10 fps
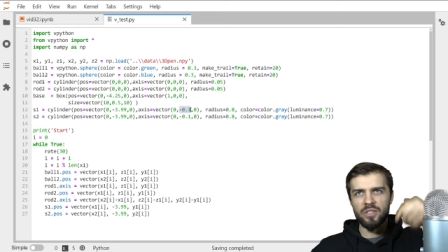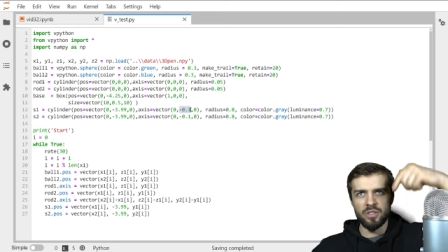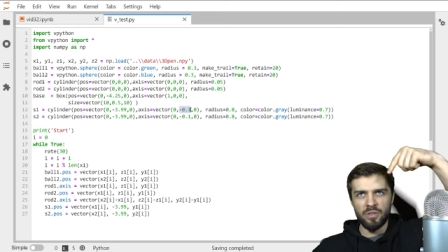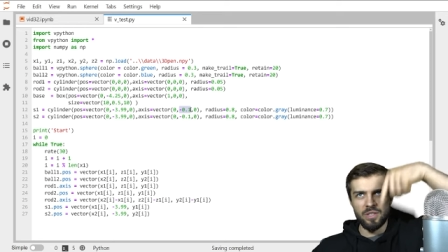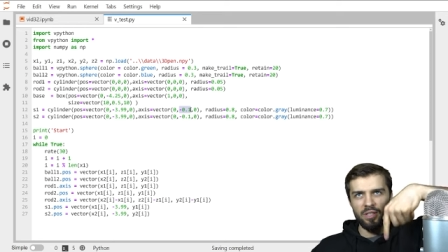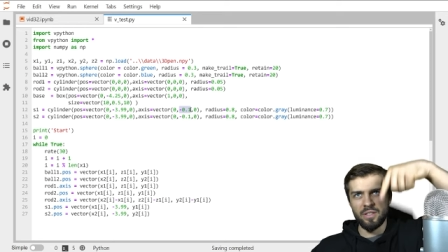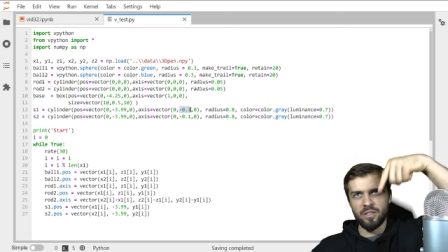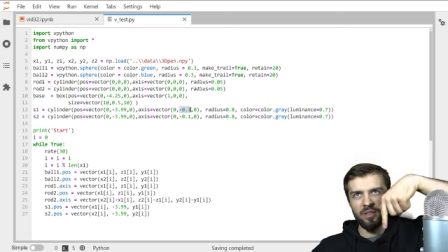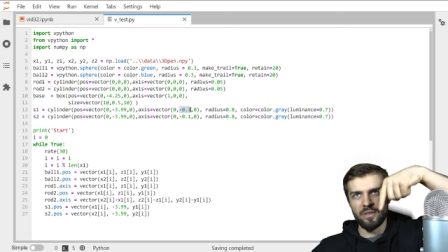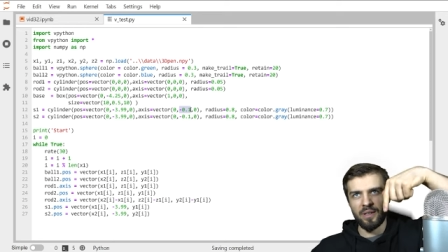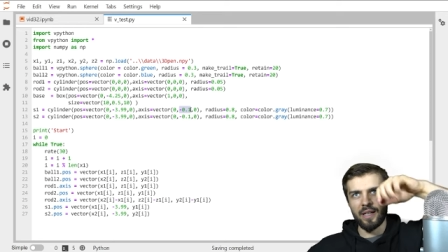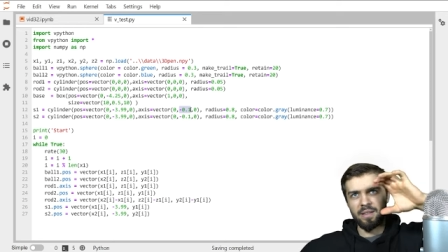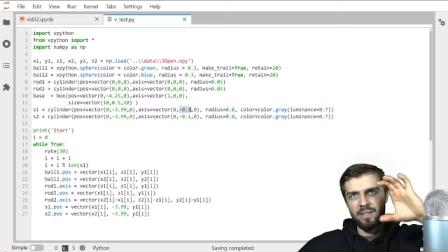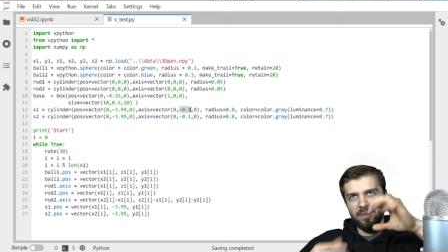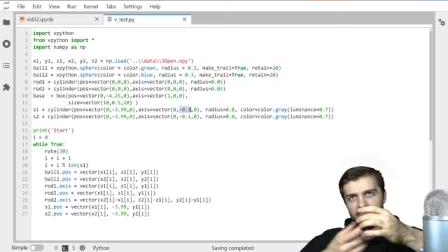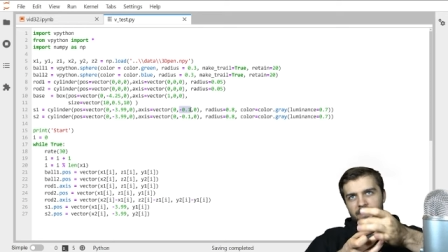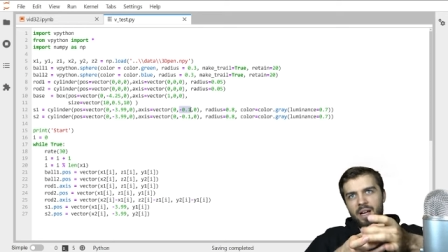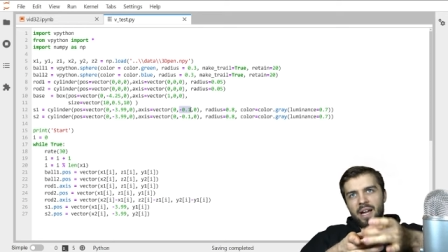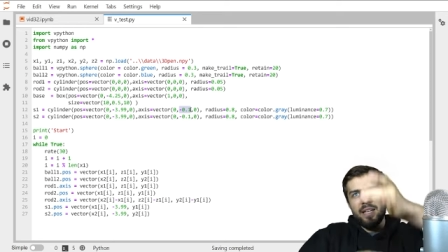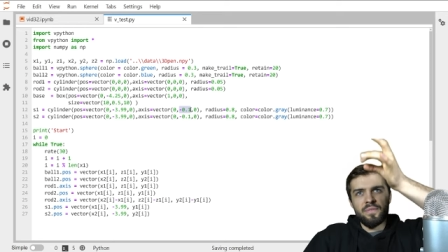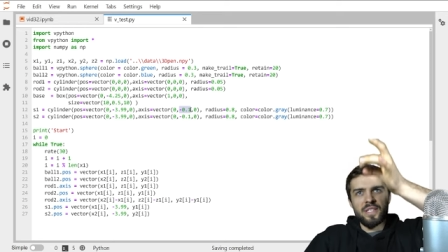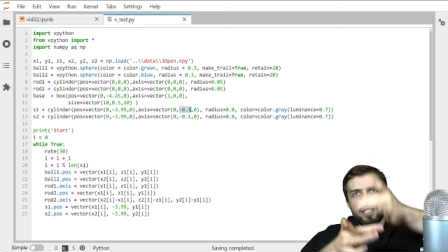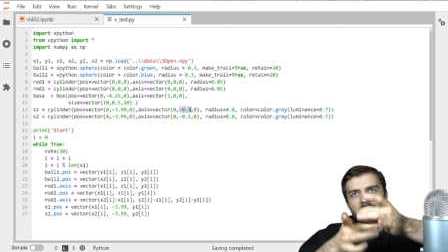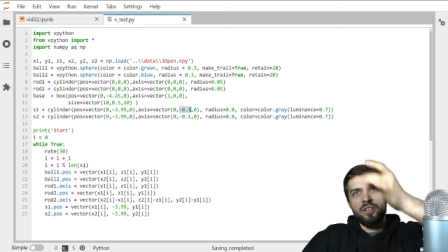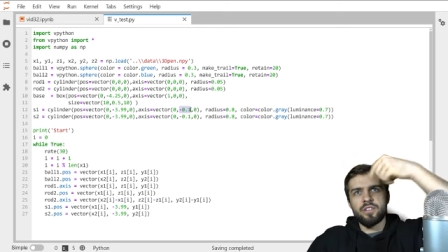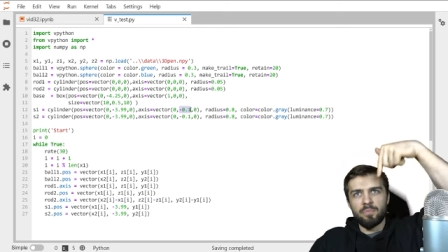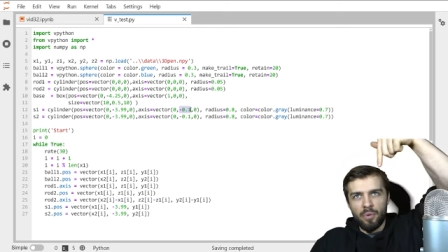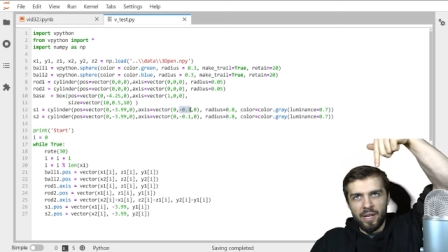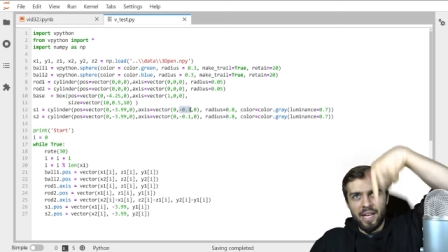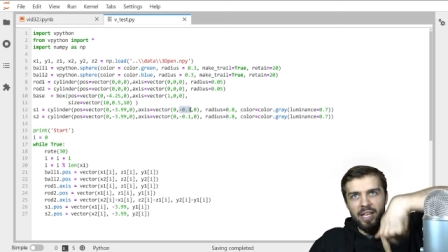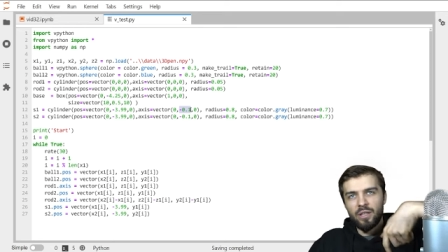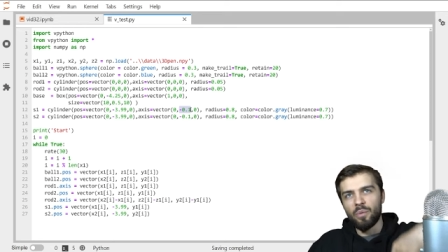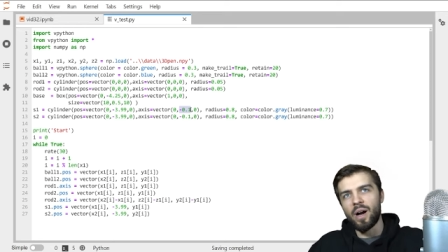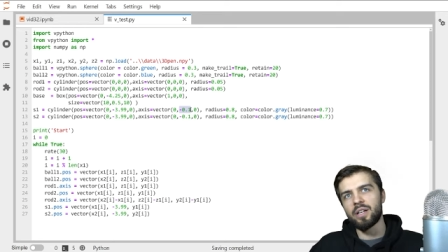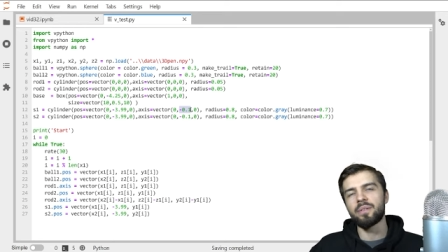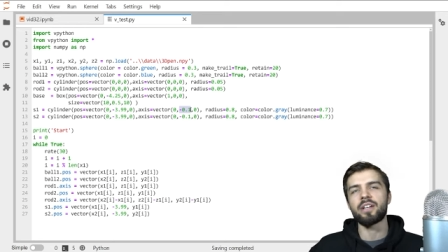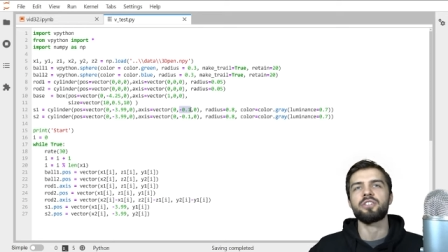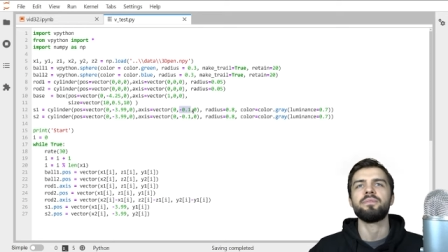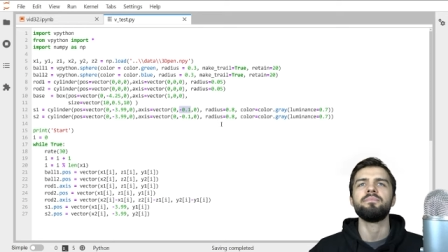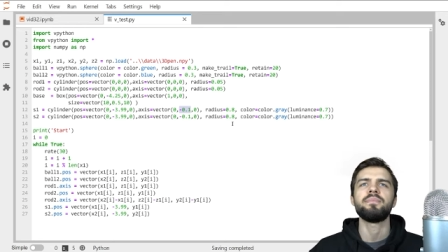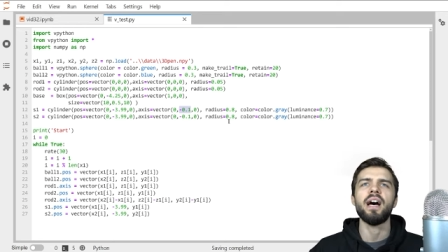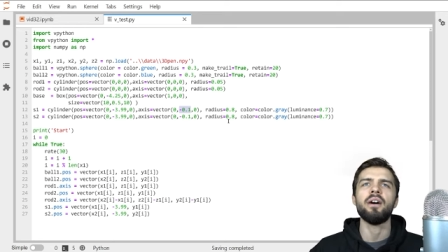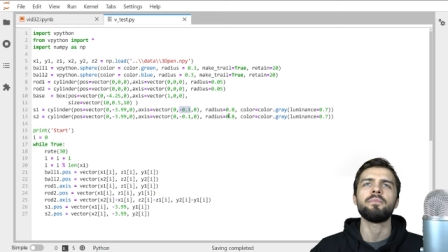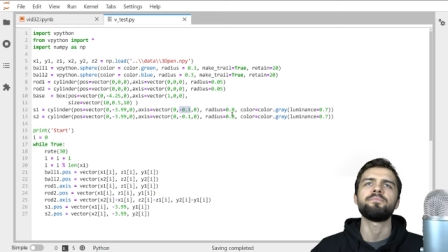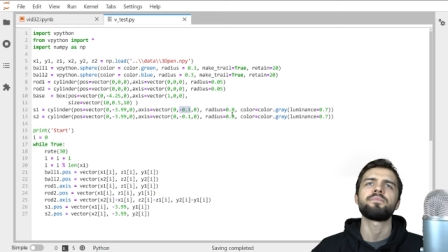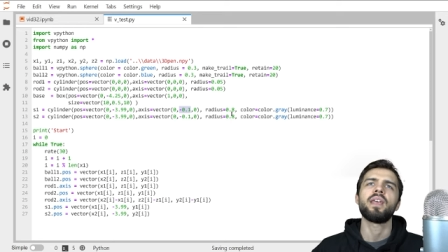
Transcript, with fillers: So the cylinder, like the height of the cylinder is pointing in the Y direction down.